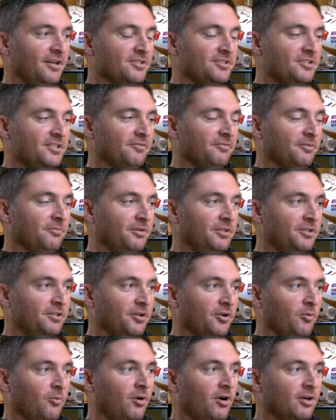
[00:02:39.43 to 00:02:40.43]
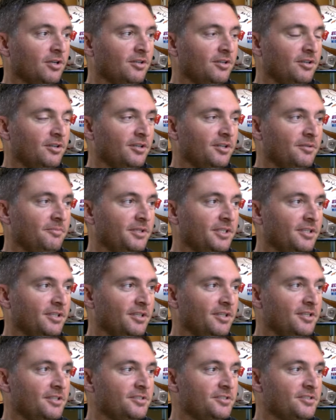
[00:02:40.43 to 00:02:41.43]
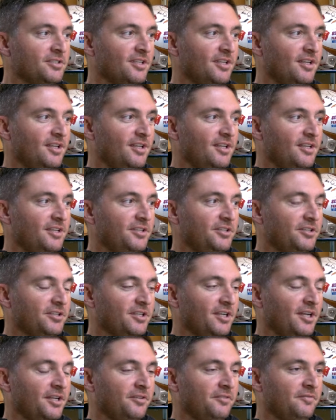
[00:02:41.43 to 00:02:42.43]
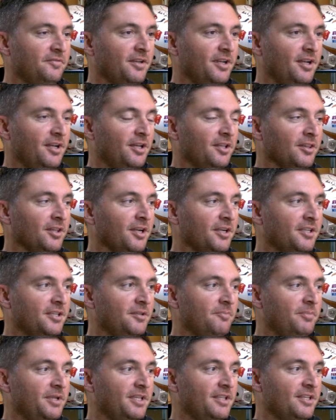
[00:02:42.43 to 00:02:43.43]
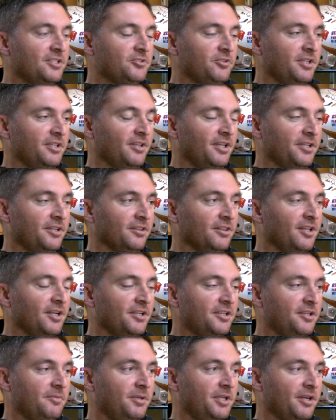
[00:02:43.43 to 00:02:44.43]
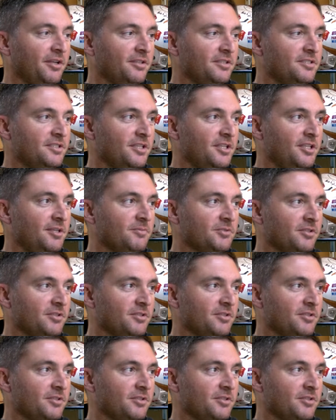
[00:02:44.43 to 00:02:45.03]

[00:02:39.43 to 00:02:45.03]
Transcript: It's different when you go to walk on, because you're kind of lucky to be, they treat you like you're lucky to be on the team.